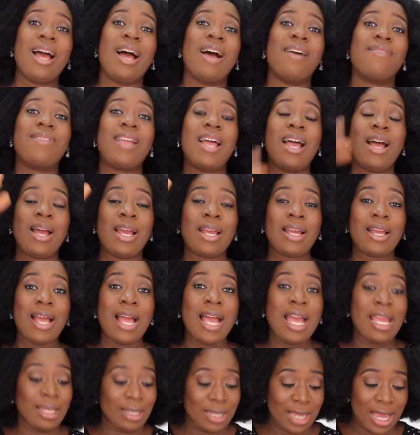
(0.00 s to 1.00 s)
After
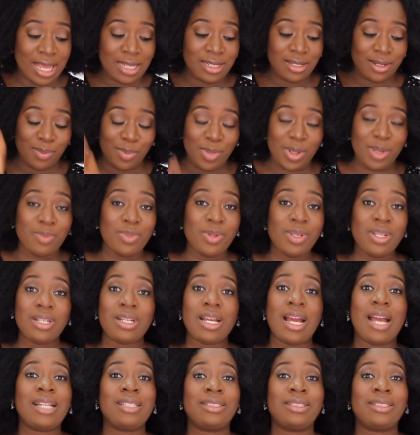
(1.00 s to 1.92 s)
I had the baby,